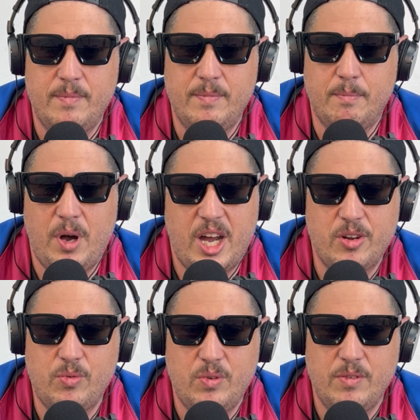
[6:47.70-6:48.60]

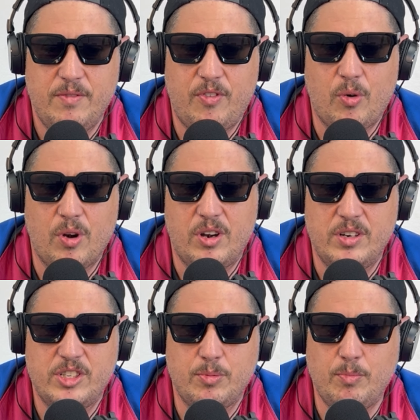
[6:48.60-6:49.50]
model for
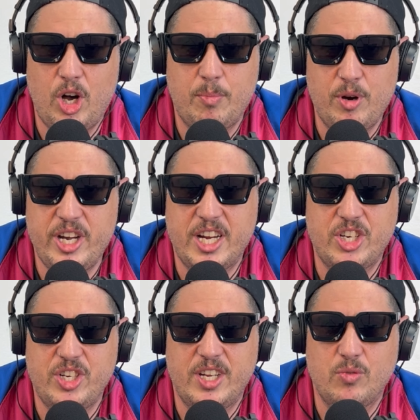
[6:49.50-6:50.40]
small
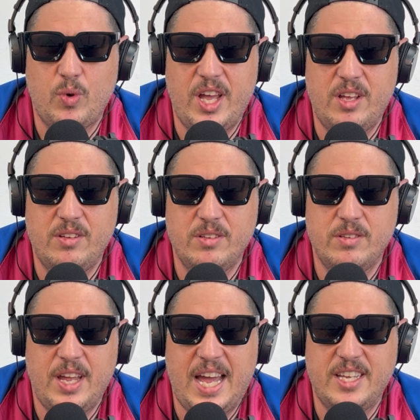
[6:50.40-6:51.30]
production as well
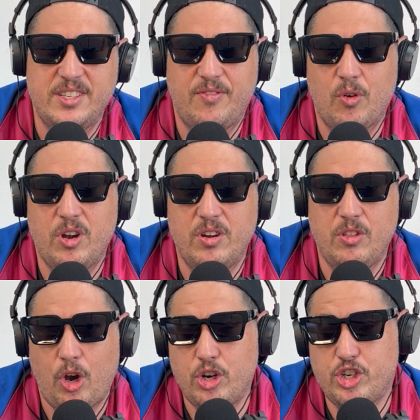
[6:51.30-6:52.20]
as for
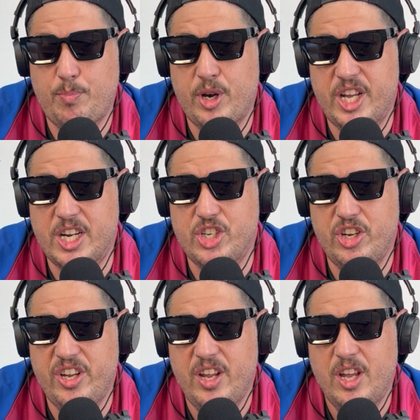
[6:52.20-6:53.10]
larger production,